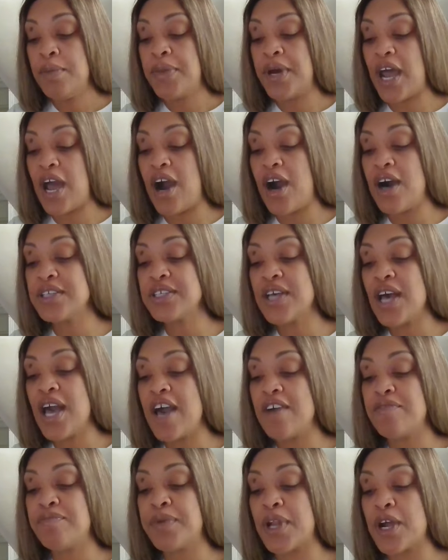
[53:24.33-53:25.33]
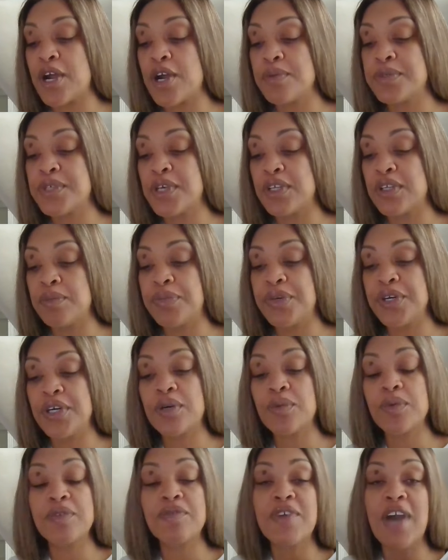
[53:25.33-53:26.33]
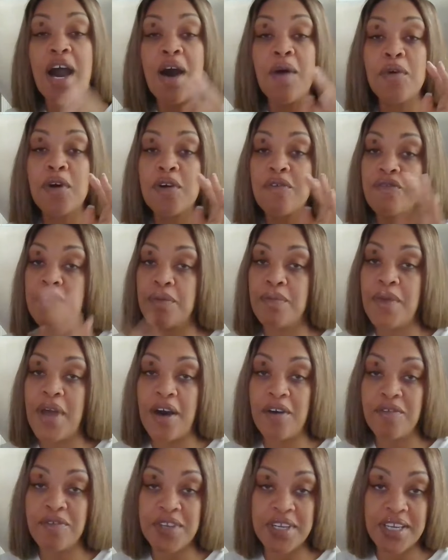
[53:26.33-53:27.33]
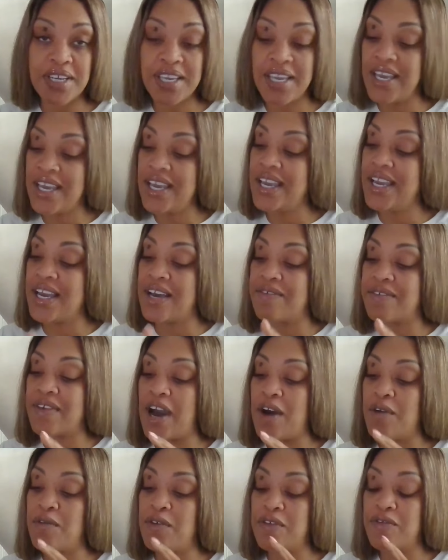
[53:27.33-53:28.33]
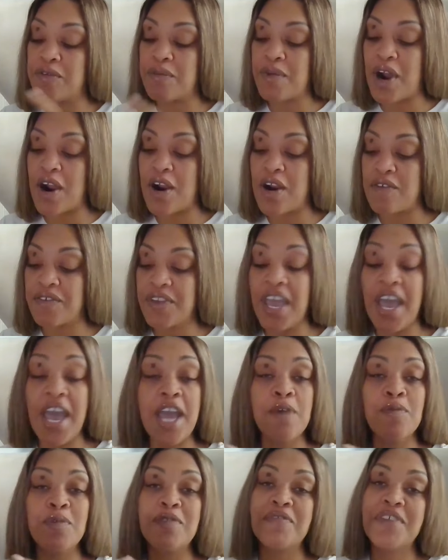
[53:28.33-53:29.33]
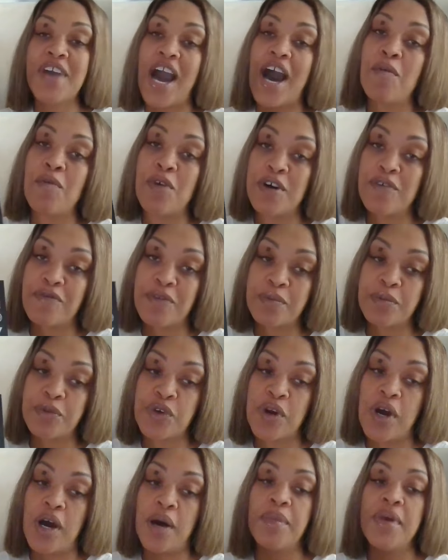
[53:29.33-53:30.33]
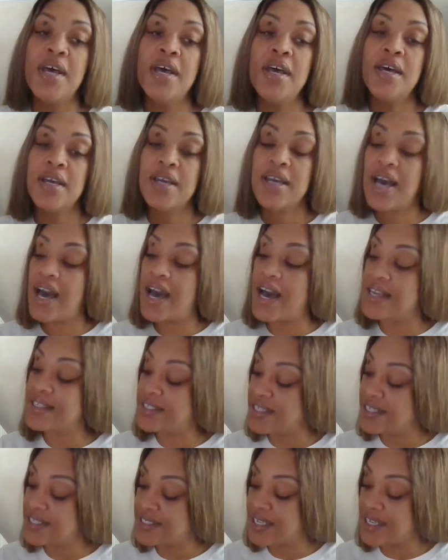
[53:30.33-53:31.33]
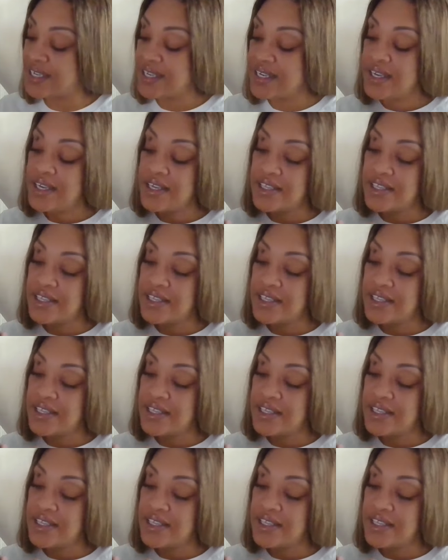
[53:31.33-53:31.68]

But I also yeah. have blurbs on the book. We've got one from Alveda King. I've got one from RFK. We've got one from Trump. Guys, listen.